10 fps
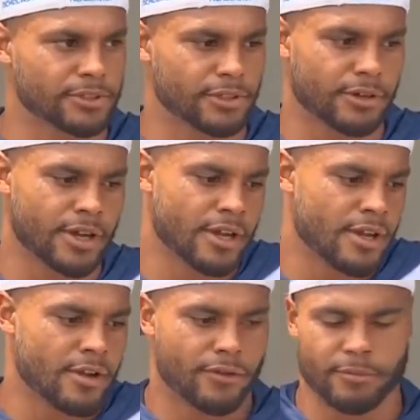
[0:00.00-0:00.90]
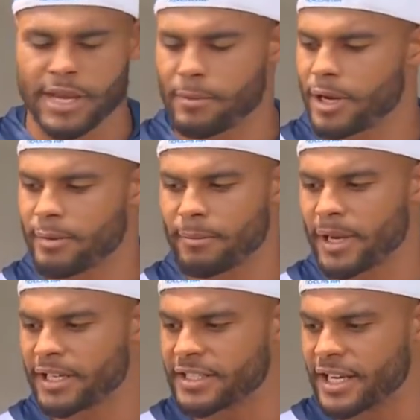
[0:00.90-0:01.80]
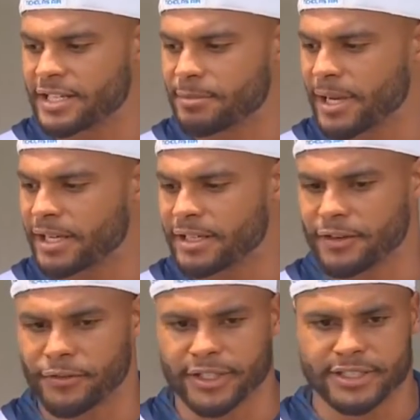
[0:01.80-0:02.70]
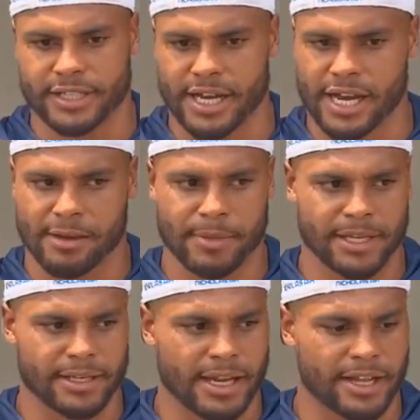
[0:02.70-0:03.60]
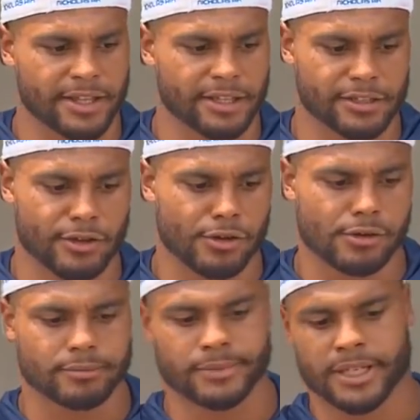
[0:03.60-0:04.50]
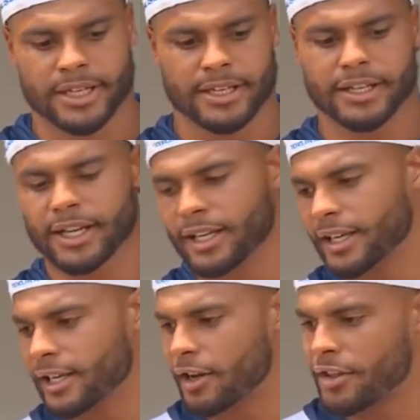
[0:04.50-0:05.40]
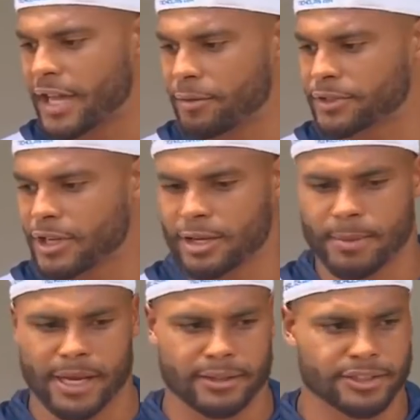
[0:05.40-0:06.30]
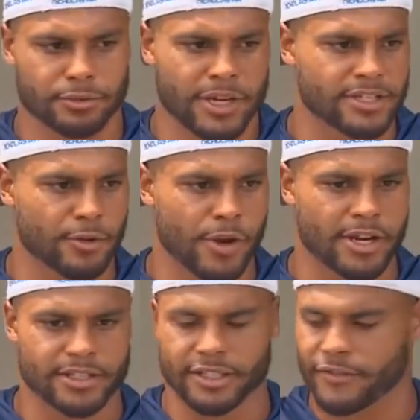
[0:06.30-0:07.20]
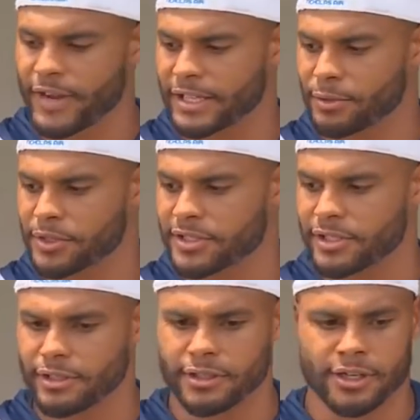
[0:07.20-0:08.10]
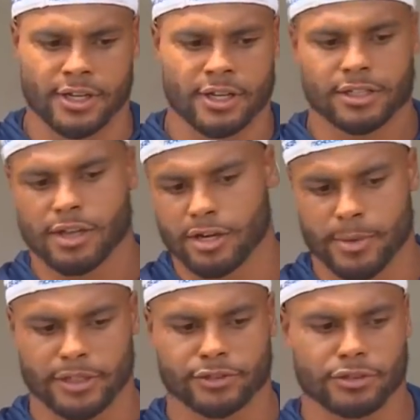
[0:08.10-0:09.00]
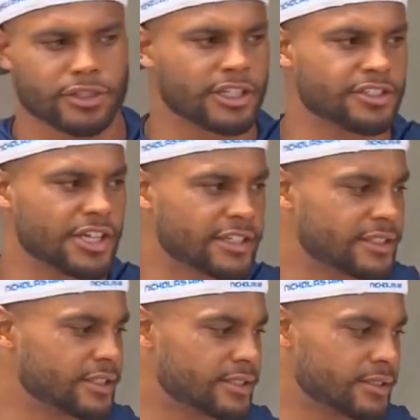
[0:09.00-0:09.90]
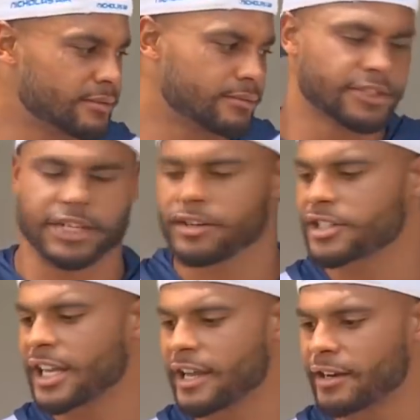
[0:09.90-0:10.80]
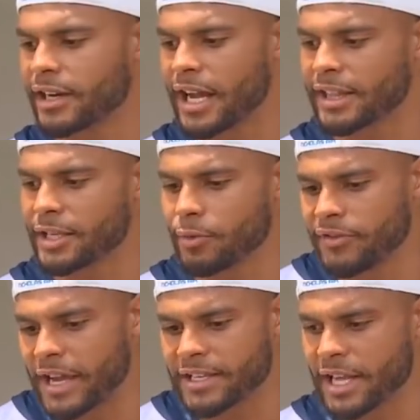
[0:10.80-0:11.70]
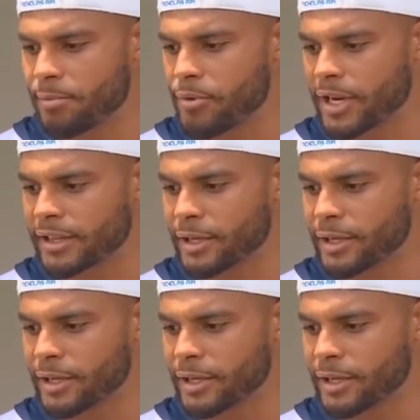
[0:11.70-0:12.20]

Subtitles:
And so, for me, I'm all about making a change, making a difference. And I think this whole kneeling and all that was all about just raising awareness, and the fact that we're still talking about social injustice years later, I think we've got to that point.